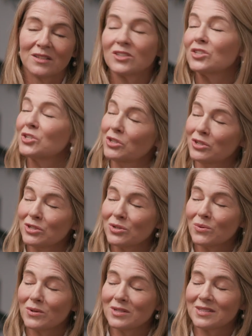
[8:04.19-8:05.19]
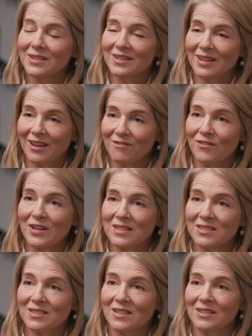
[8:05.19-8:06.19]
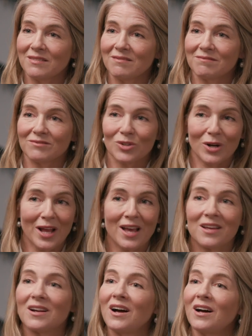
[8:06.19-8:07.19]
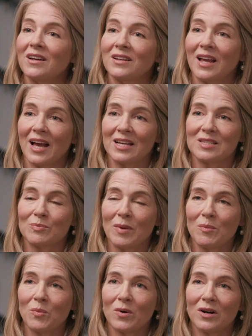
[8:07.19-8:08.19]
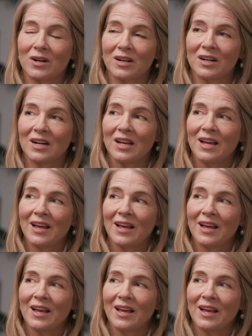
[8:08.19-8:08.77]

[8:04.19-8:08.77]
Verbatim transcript: to turn towards it and face it sort of head on as memoir,